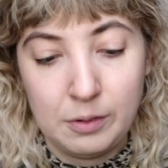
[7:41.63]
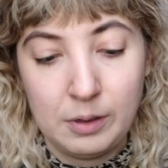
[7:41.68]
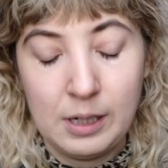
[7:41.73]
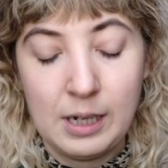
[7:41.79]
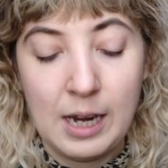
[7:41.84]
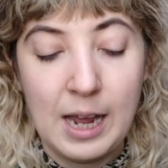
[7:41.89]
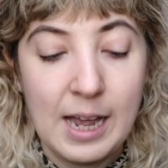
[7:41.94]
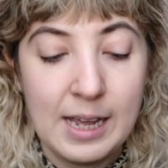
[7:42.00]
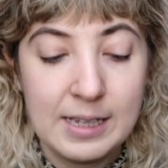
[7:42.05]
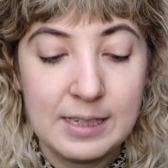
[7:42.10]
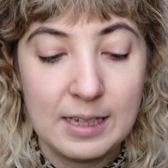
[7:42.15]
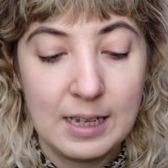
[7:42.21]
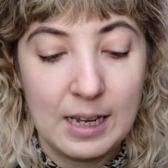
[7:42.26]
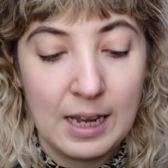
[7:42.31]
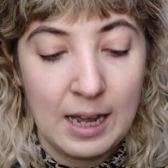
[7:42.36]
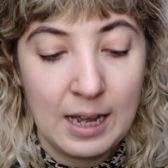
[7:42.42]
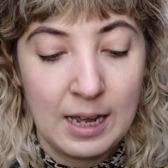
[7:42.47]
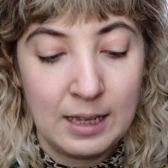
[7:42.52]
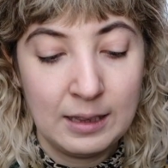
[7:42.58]
it has
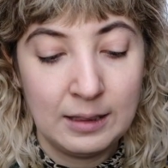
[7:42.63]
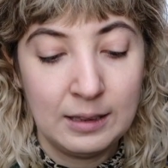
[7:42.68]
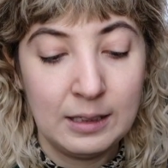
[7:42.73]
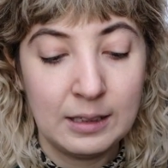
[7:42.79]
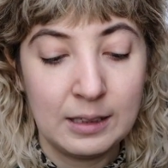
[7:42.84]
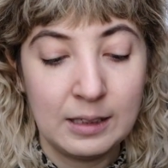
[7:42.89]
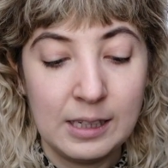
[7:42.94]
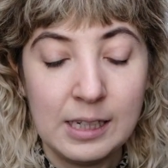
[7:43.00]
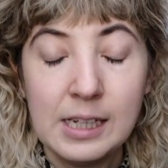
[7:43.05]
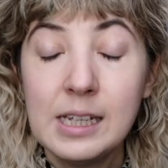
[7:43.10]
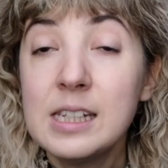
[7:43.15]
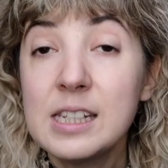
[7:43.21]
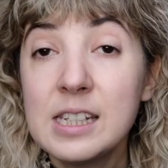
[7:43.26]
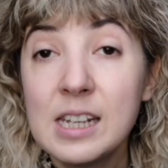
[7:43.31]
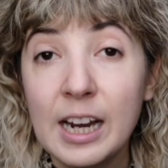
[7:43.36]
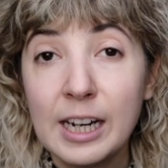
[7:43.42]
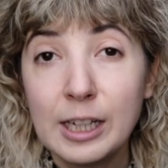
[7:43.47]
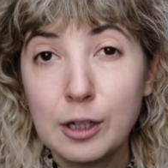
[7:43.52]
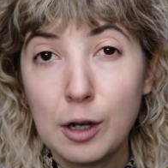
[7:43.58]
a little
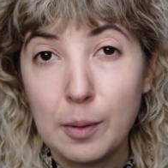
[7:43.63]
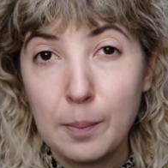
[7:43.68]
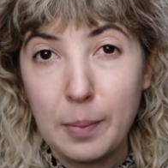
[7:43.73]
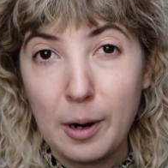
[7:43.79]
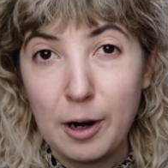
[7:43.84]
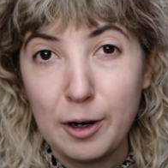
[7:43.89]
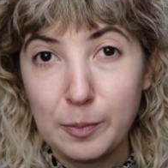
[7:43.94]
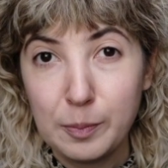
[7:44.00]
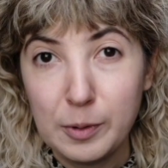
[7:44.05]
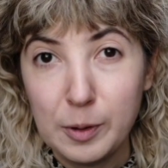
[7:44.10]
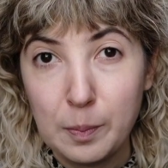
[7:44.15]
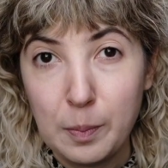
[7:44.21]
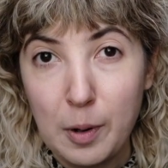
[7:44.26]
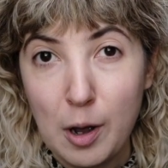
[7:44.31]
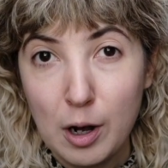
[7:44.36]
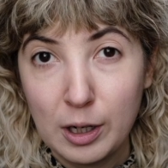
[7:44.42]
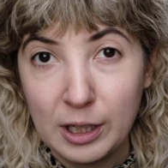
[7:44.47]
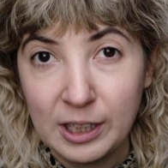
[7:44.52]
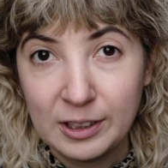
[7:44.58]
inside compartment
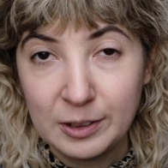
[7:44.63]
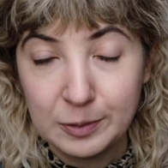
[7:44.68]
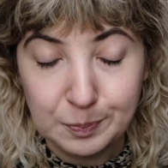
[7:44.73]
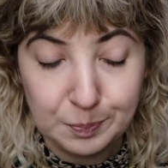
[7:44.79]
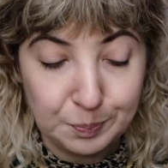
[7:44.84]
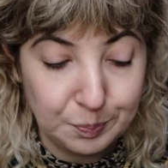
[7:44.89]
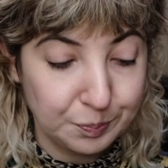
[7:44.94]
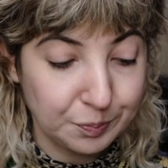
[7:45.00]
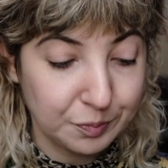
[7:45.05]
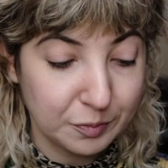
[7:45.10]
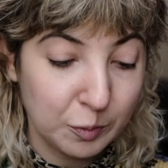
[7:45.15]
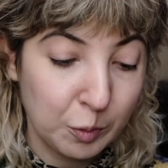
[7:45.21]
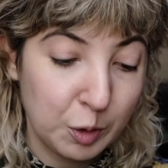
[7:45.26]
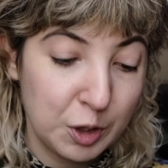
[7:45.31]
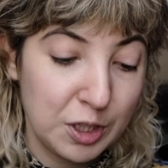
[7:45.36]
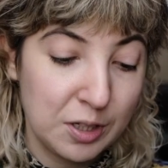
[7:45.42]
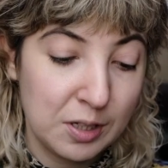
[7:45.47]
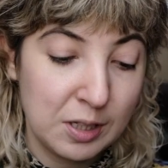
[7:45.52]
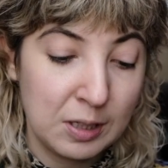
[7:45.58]
pocket, which
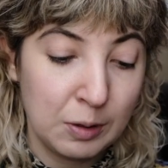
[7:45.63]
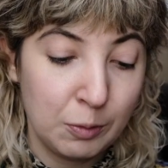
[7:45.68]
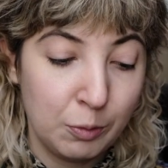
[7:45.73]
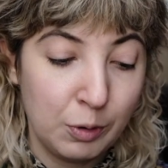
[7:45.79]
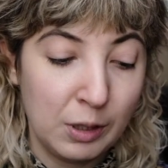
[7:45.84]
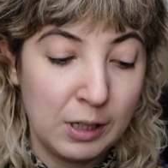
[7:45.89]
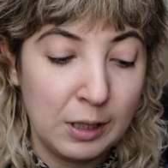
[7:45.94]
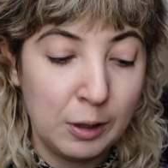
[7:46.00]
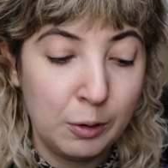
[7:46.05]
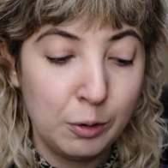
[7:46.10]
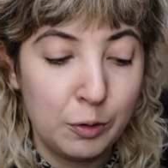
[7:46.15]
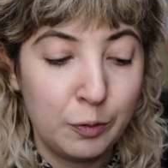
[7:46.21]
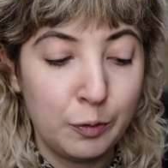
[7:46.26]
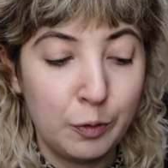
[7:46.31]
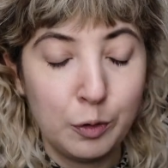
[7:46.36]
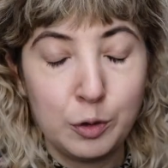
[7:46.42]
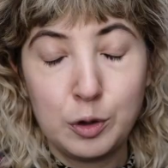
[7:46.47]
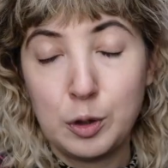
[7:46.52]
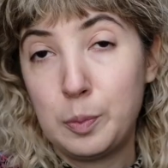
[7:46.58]
is really
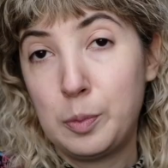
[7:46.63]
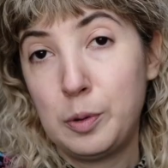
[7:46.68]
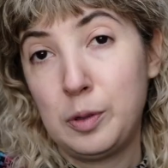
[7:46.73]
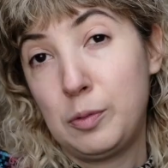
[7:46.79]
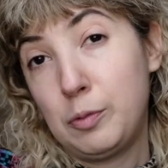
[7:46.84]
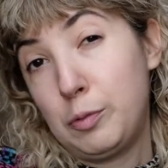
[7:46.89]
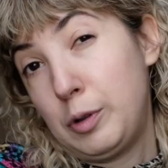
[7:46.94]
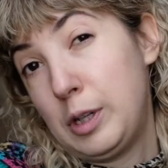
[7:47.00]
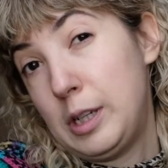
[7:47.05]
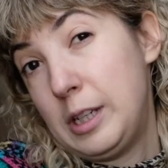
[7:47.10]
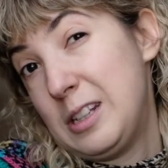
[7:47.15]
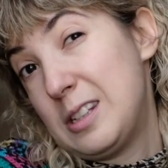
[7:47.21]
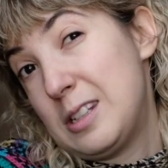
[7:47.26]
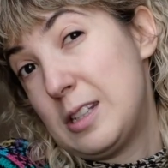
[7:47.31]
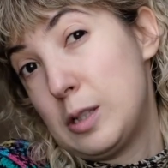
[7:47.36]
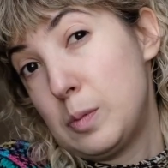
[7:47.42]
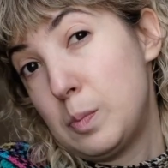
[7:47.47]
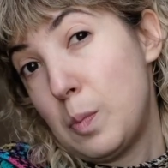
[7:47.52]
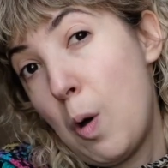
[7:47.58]
useful to put really
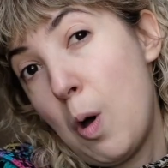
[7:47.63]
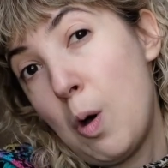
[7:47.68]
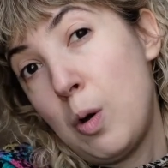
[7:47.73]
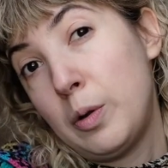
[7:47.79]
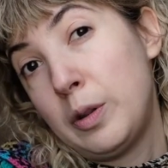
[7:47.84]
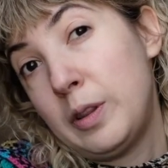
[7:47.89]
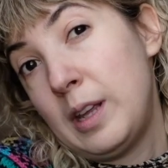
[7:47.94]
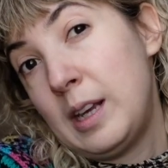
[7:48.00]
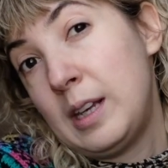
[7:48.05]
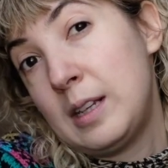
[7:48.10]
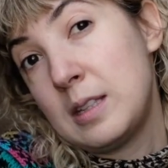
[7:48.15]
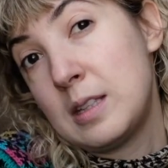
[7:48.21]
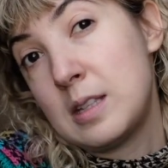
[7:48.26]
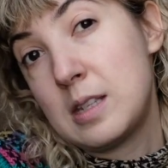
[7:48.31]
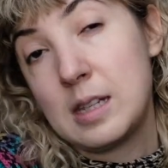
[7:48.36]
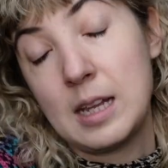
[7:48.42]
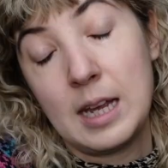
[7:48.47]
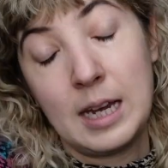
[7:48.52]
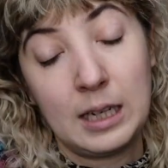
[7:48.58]
small things
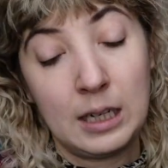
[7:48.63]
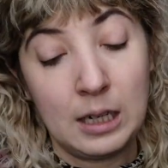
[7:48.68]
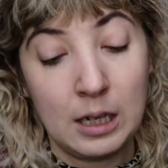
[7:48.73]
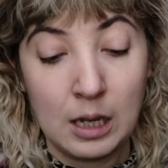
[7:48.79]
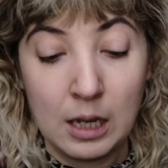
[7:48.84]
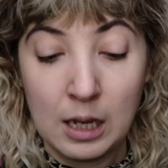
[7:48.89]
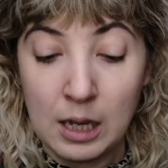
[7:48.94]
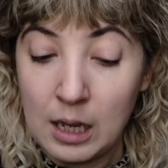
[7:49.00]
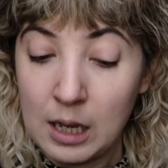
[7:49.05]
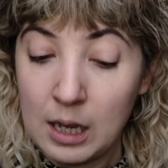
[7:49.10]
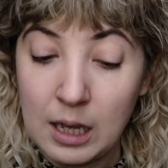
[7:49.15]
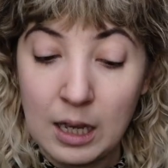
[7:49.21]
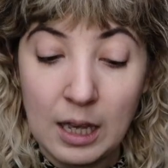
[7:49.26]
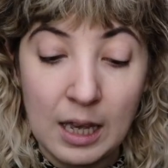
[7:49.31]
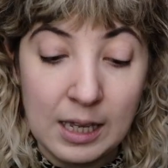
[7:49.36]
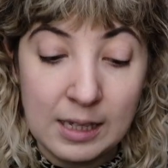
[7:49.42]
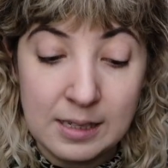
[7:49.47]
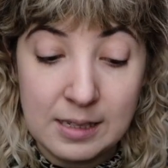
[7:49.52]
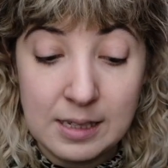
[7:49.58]
like
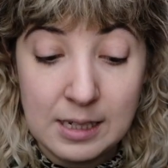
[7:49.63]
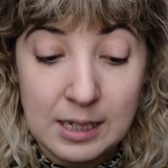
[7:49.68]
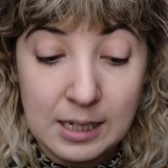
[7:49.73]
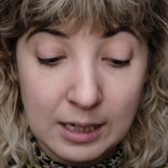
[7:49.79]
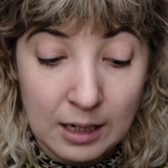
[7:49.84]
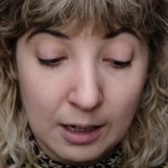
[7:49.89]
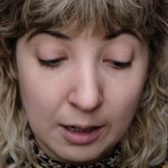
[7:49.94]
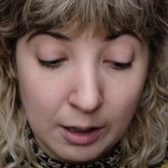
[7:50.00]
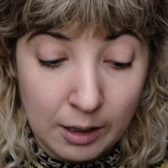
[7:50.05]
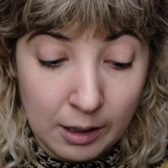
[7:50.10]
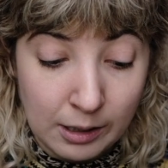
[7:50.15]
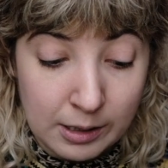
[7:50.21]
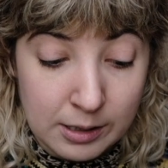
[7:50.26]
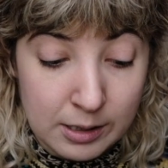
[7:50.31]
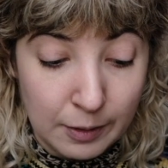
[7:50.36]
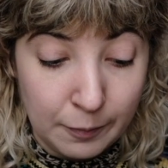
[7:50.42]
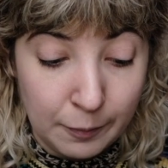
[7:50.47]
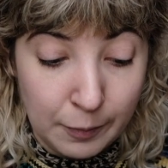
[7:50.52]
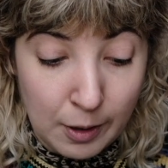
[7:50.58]
SD cards
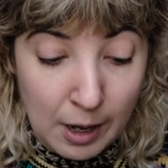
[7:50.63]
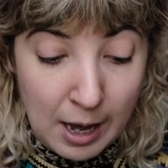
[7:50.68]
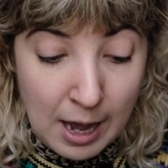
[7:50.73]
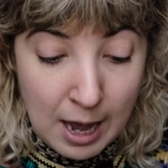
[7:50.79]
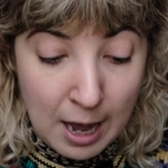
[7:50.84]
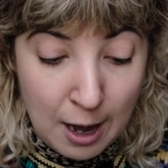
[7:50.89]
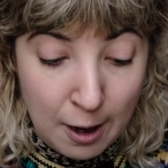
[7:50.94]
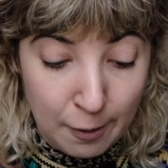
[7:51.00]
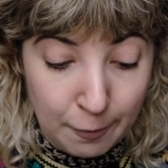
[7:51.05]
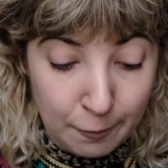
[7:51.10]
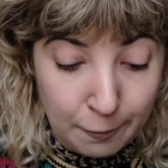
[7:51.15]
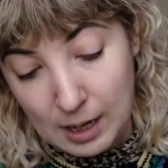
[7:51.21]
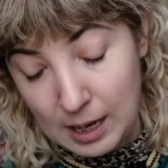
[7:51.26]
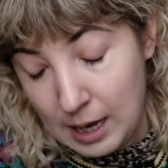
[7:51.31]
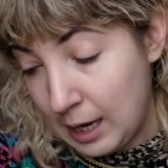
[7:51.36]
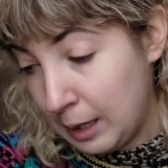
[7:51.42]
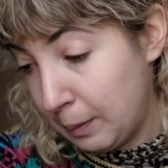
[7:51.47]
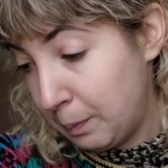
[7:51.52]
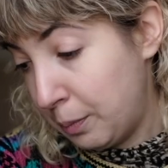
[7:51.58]
if you have.
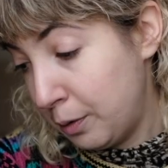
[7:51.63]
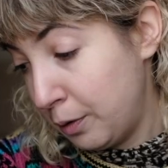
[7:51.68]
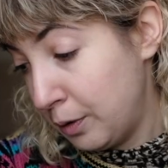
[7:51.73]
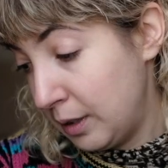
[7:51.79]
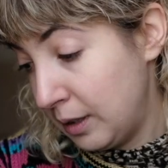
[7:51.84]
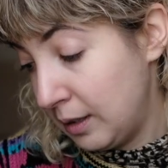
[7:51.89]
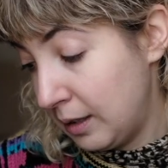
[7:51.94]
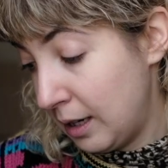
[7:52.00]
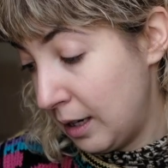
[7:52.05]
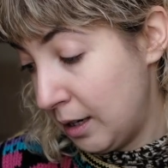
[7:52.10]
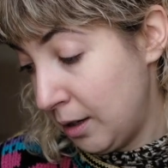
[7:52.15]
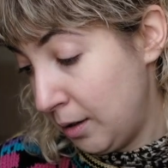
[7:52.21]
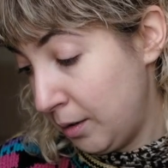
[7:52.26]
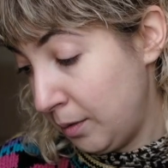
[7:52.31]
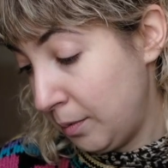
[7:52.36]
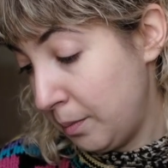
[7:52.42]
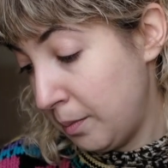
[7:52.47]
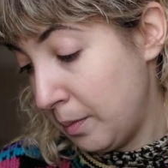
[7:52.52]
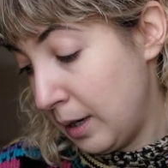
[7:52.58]
I put in there
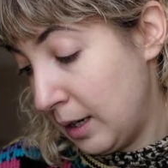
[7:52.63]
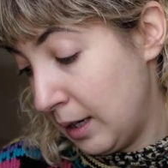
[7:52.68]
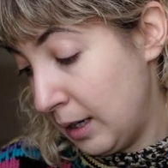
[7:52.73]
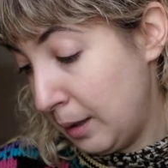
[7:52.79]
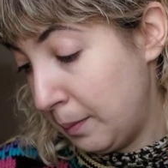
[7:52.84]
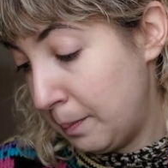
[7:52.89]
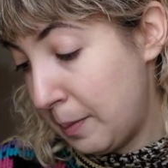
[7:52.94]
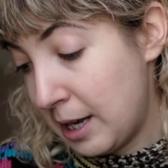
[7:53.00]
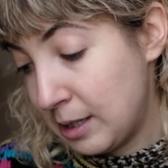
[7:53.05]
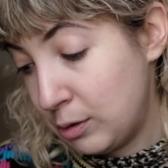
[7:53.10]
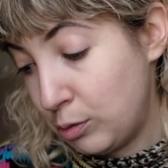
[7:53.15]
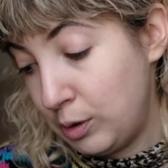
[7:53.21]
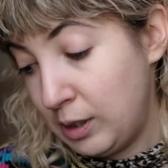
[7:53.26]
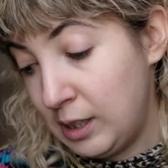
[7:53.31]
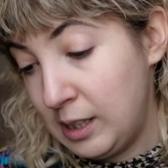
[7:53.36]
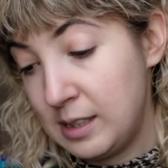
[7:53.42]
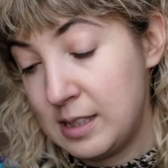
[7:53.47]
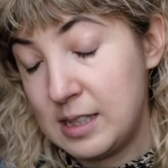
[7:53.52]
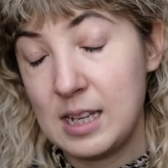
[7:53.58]
my
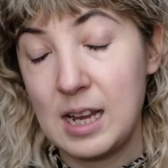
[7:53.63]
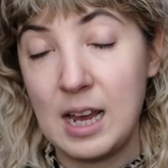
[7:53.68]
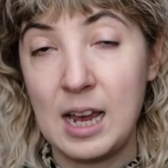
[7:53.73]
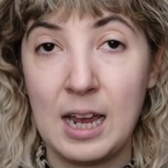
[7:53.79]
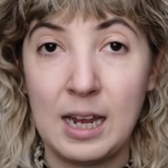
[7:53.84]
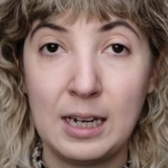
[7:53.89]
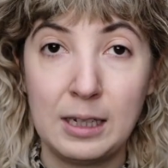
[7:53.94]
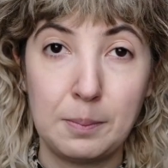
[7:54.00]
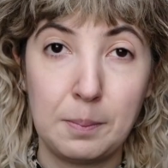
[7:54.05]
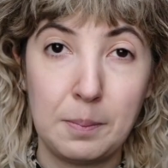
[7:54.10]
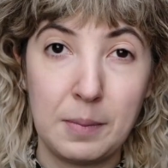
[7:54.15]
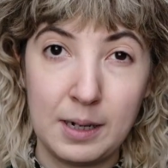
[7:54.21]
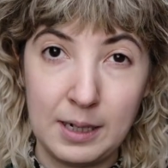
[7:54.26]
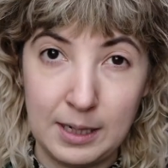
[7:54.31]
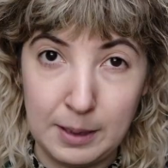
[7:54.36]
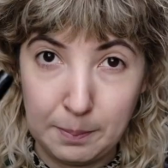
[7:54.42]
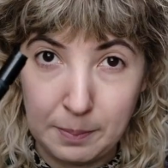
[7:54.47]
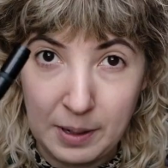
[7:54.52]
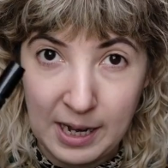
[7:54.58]
batteries and my
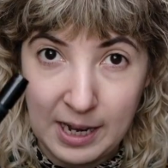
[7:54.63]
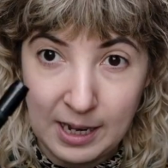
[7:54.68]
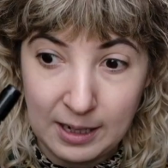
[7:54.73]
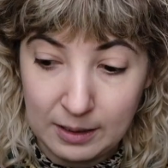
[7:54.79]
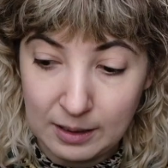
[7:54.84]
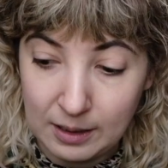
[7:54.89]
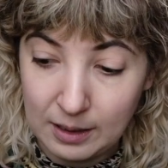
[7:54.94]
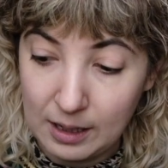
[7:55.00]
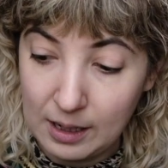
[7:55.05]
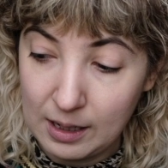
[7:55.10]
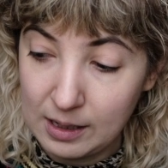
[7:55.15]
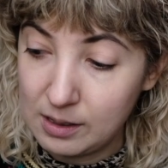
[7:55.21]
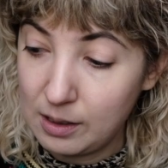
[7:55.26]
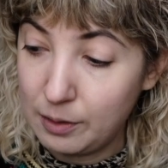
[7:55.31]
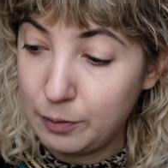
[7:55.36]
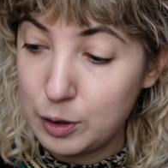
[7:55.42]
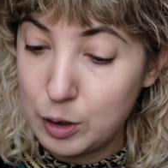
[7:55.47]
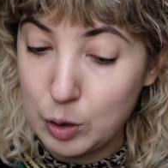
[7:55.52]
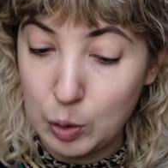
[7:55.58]
pen, as I've
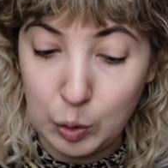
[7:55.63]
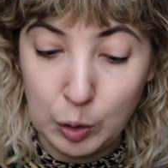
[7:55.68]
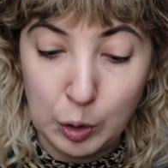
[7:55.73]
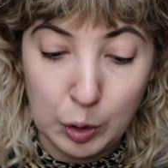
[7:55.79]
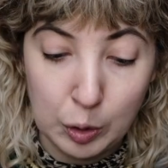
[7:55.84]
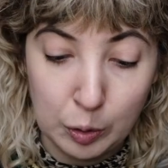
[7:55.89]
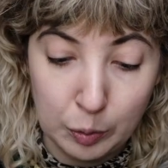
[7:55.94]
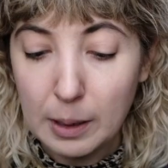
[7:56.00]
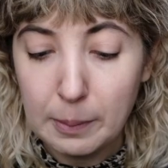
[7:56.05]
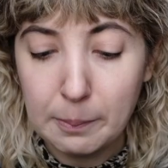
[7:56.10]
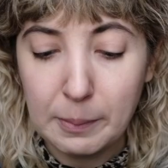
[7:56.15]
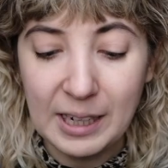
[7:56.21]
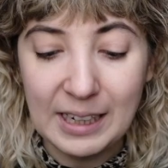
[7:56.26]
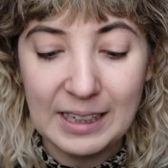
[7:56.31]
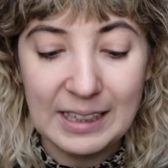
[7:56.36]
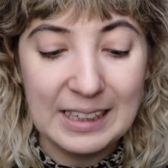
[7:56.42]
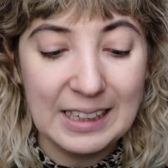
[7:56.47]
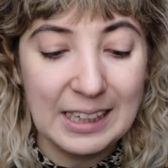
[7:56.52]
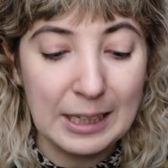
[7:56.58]
shown you, my
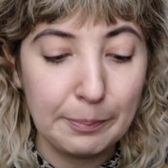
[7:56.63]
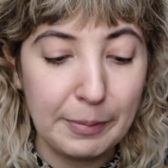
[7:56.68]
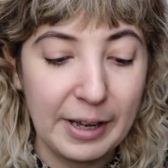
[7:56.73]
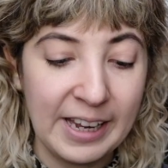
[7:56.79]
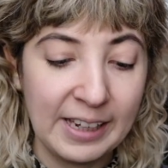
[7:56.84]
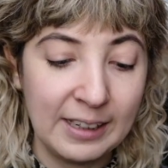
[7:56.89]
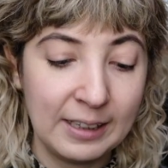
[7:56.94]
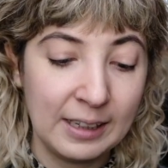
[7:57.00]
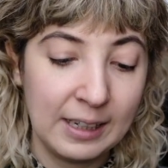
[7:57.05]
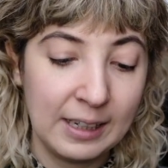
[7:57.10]
cleaning pen.